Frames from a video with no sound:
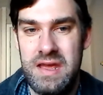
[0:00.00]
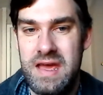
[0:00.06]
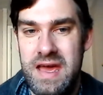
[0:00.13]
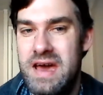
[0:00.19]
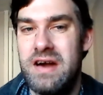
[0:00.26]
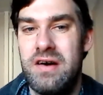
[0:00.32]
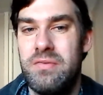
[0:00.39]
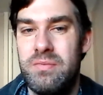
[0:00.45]

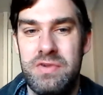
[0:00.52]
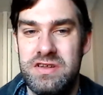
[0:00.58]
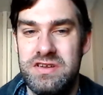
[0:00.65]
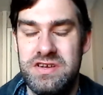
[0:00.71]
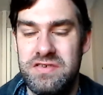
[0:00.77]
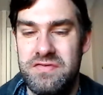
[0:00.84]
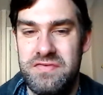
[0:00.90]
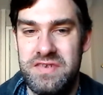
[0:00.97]
how
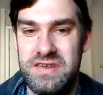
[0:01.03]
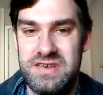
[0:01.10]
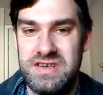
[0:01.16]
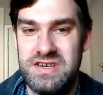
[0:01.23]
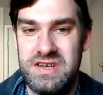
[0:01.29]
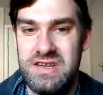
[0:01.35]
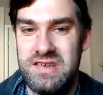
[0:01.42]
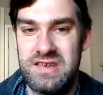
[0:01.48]
much of
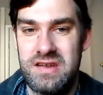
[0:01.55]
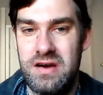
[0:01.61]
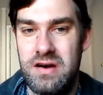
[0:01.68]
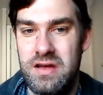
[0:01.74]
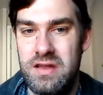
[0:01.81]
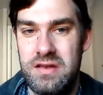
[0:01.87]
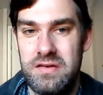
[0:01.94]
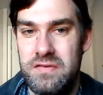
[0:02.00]
this
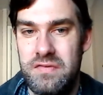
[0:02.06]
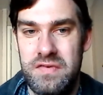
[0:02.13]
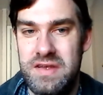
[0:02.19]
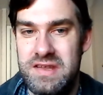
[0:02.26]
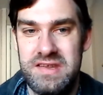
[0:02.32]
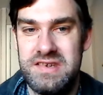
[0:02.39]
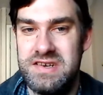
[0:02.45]
it's